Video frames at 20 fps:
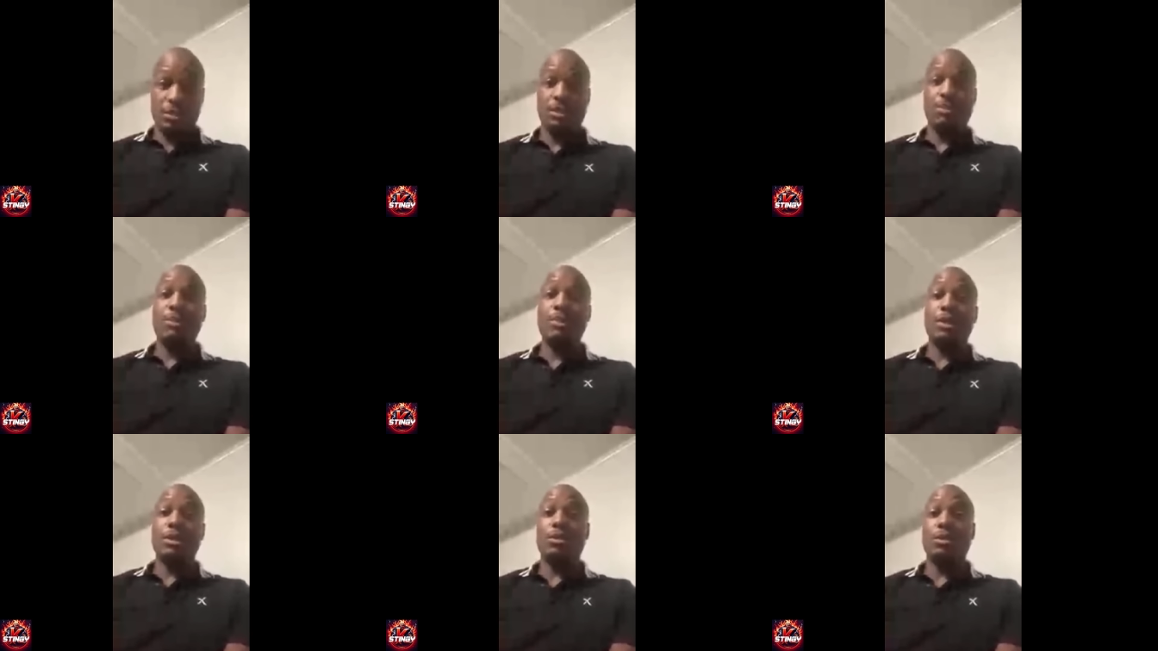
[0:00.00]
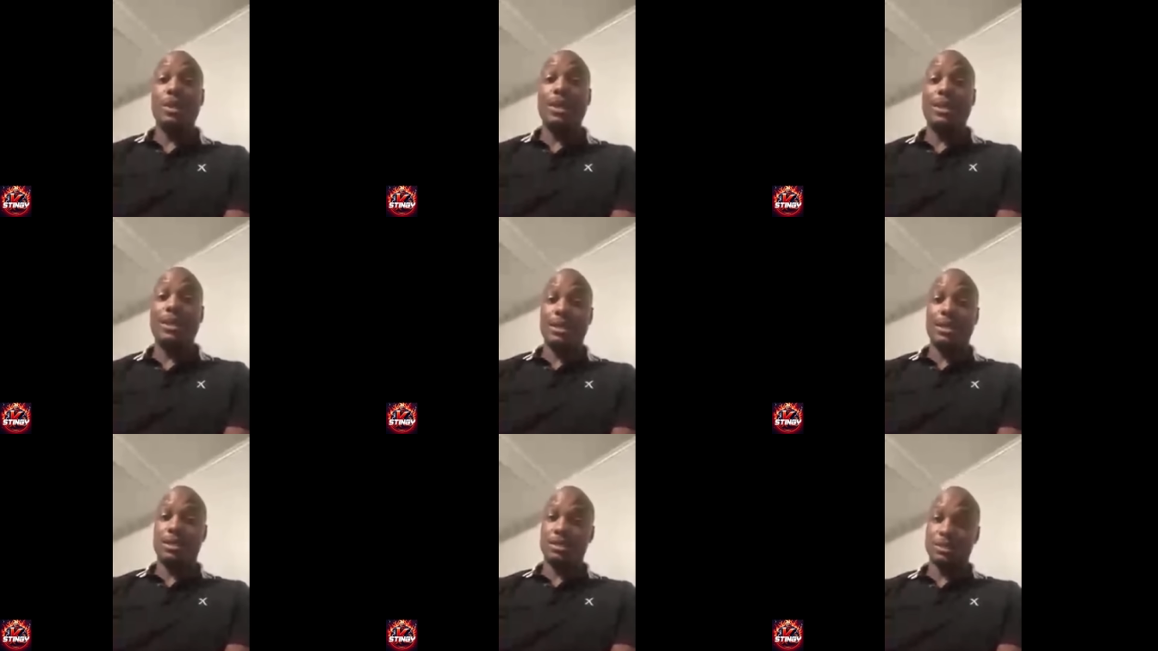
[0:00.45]
Let me
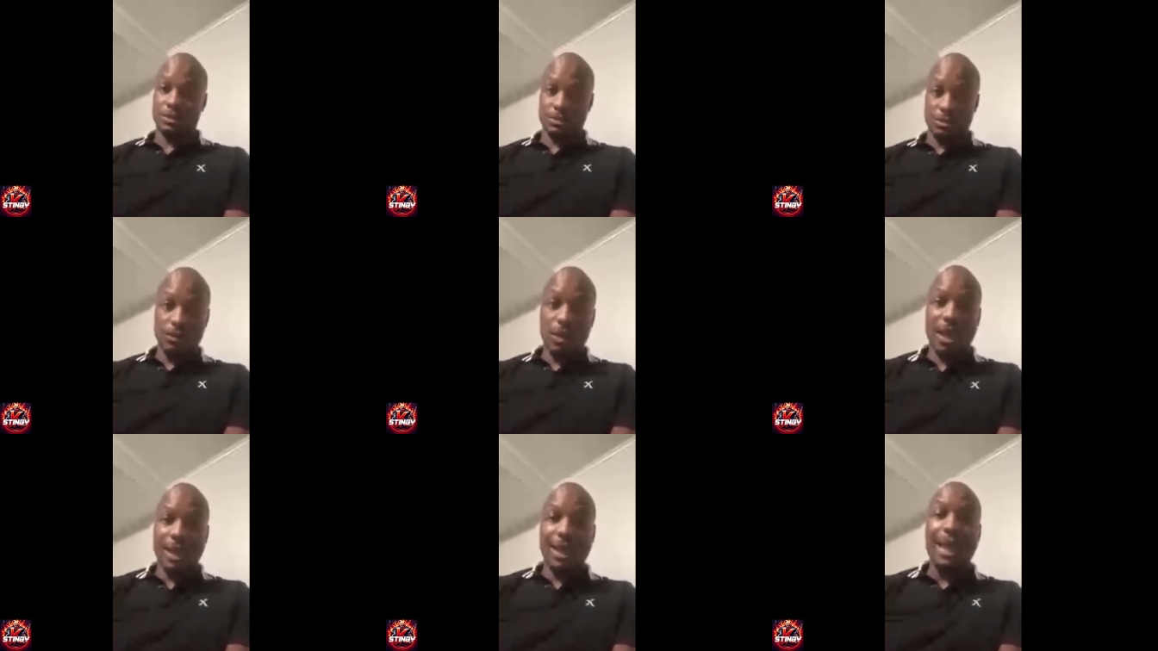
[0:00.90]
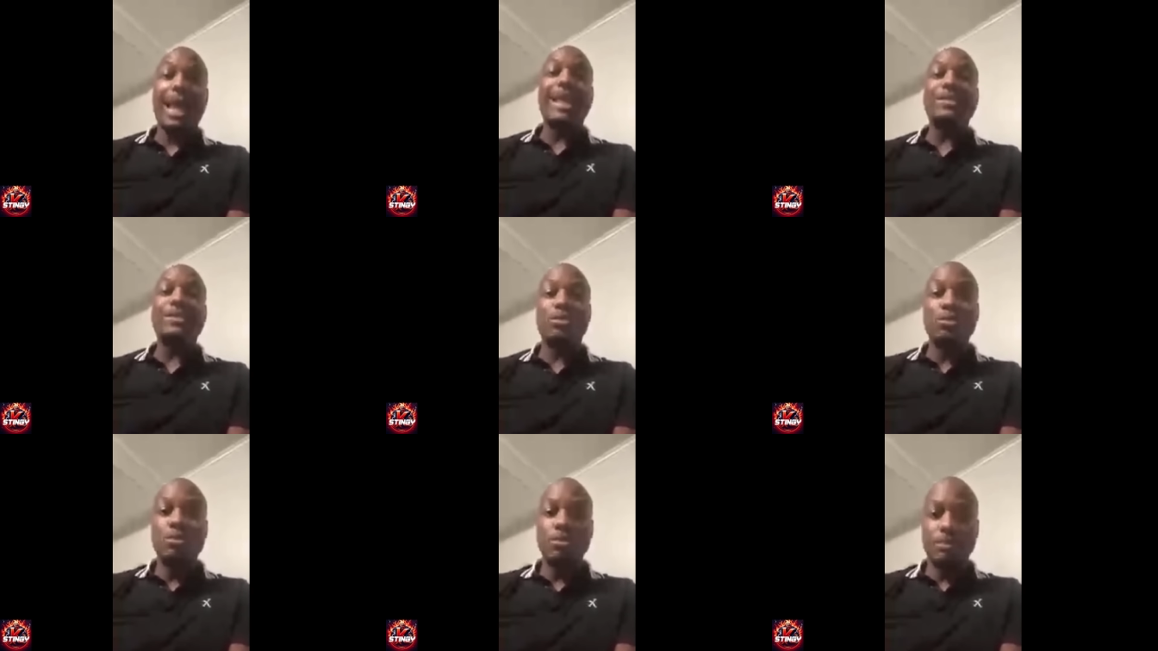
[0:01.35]
correct that because I,
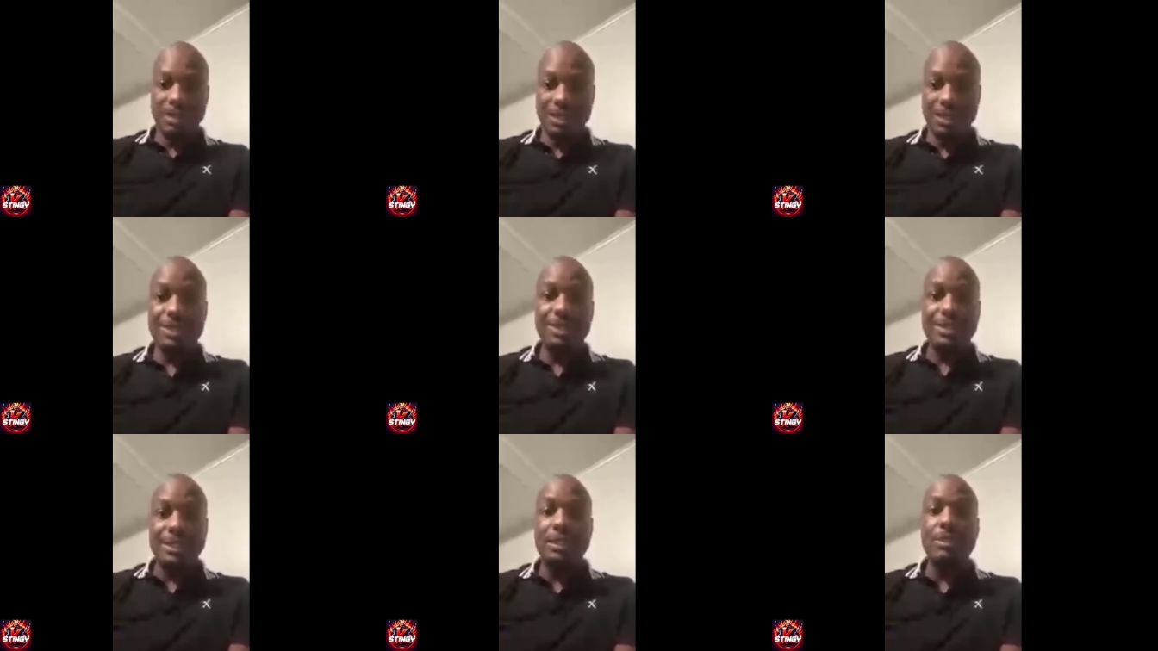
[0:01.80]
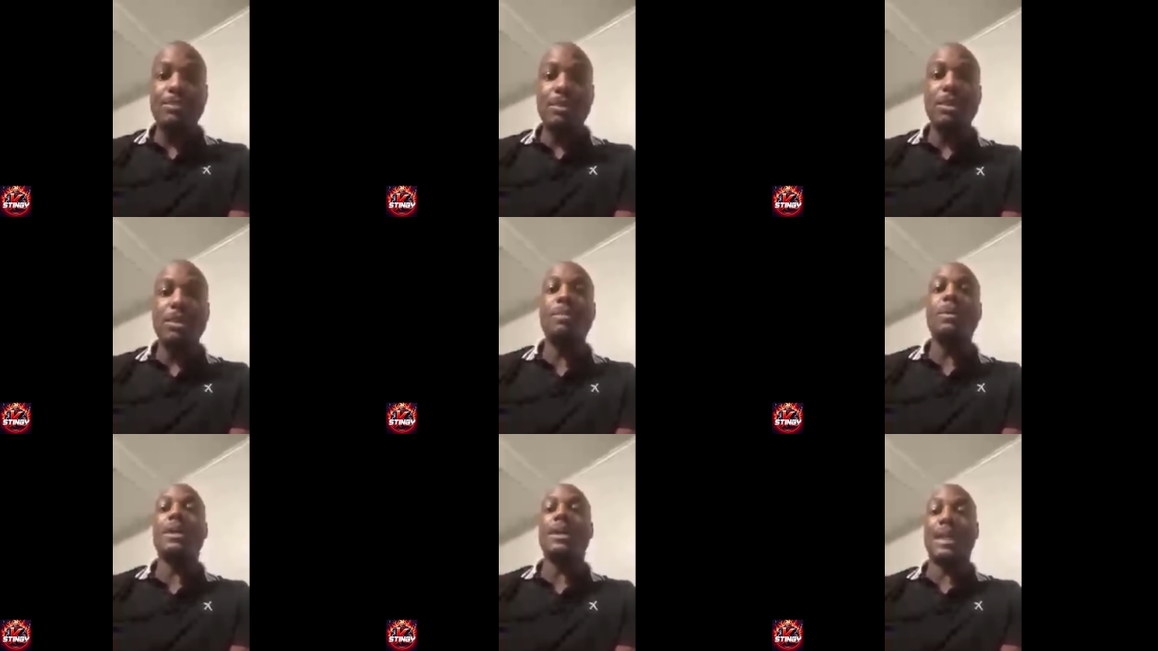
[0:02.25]
I do mislead
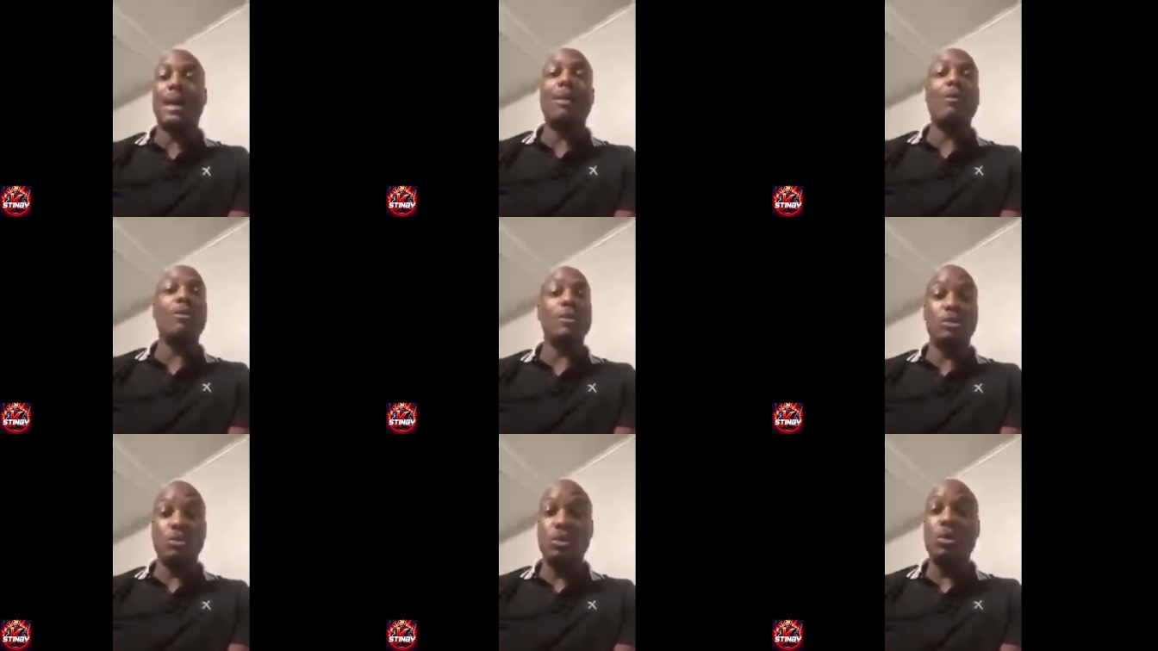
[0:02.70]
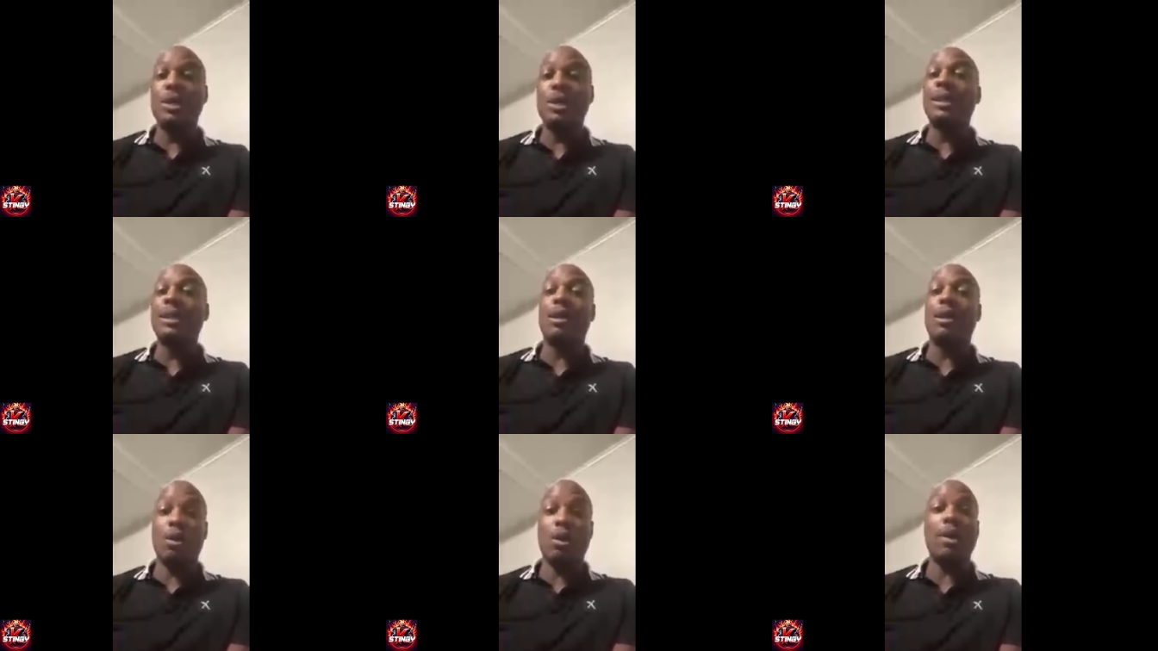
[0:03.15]
people, and I would do it
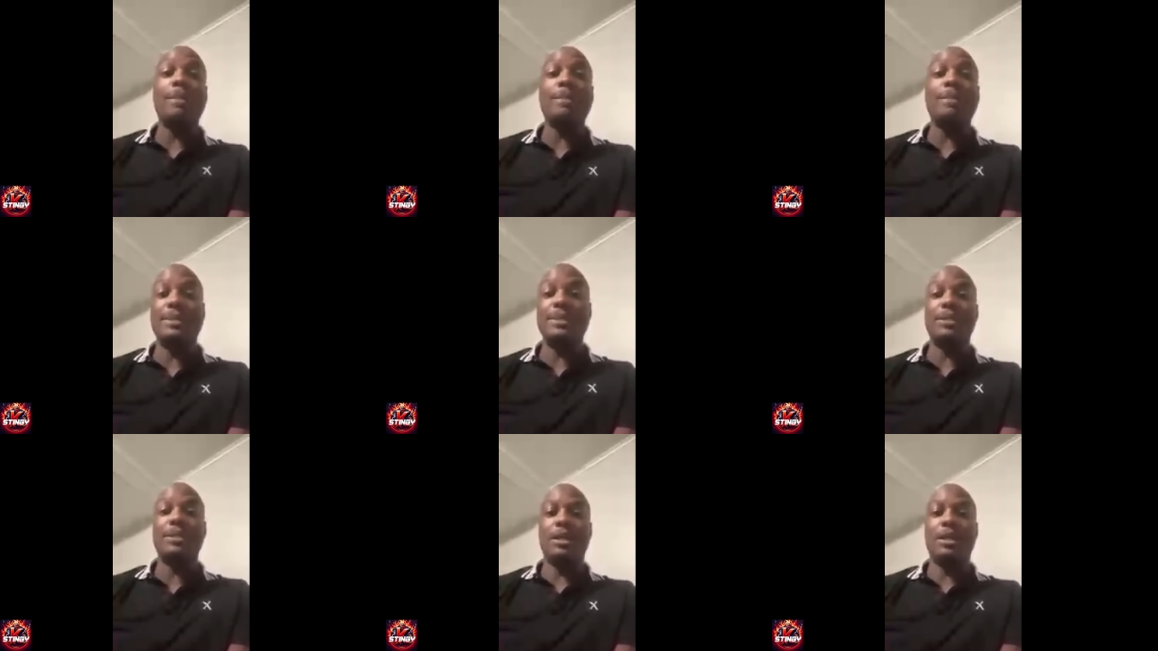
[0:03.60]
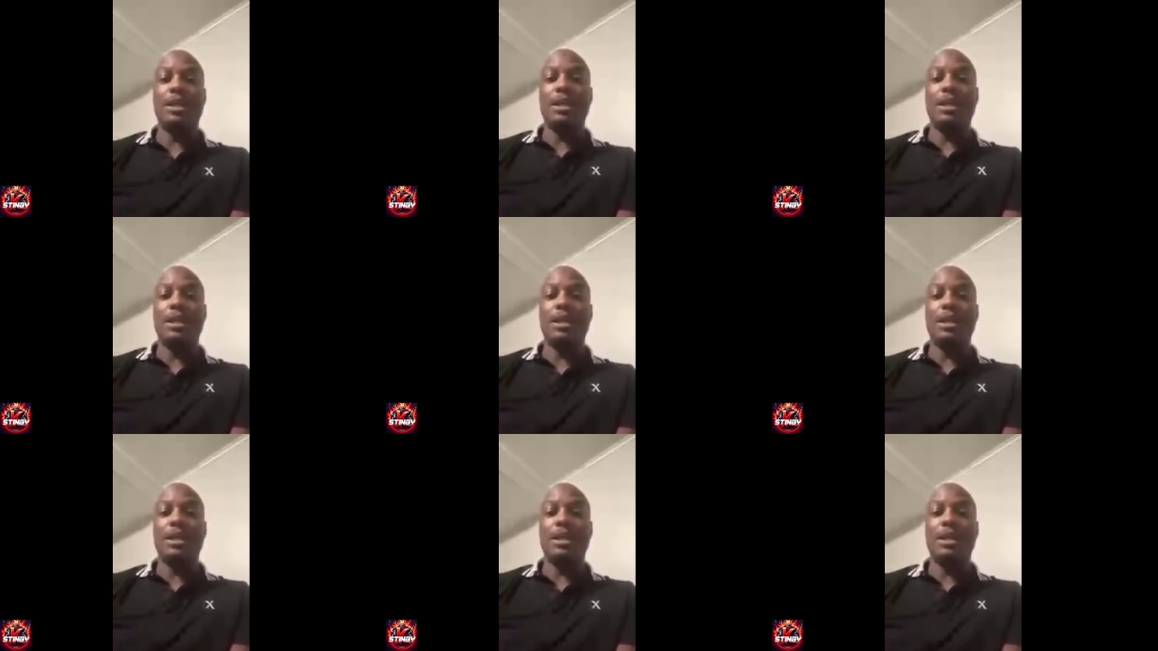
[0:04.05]
in a heartbeat